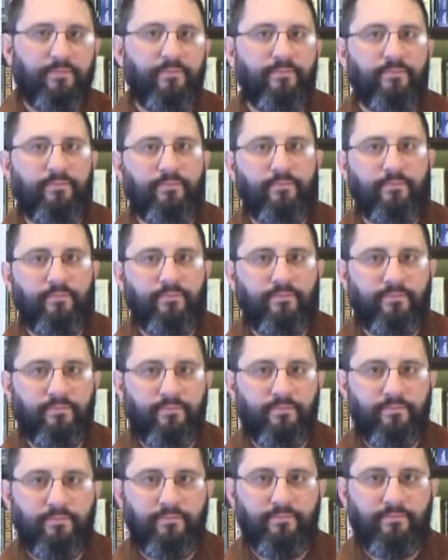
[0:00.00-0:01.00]

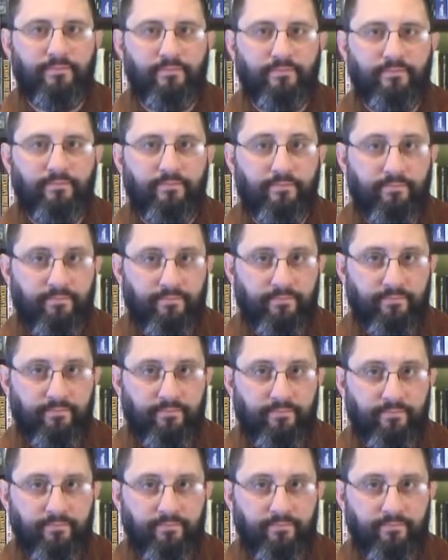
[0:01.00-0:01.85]
Nobody speaks.